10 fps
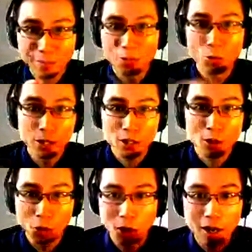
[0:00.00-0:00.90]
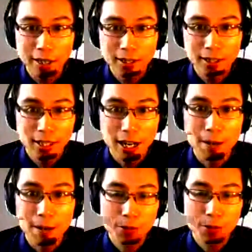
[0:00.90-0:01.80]
of what's going on.
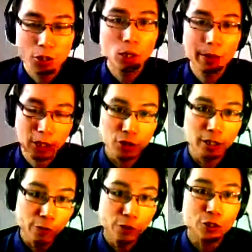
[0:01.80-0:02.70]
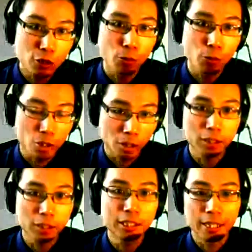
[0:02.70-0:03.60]
Um, so you want to make sure that the first two boards are
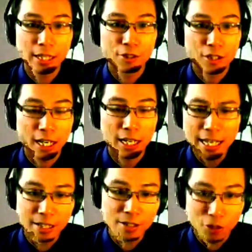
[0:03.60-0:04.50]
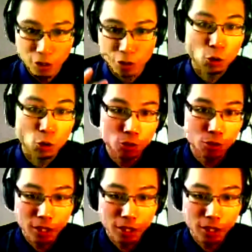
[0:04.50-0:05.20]
clear, that they understand, hey, there's there's no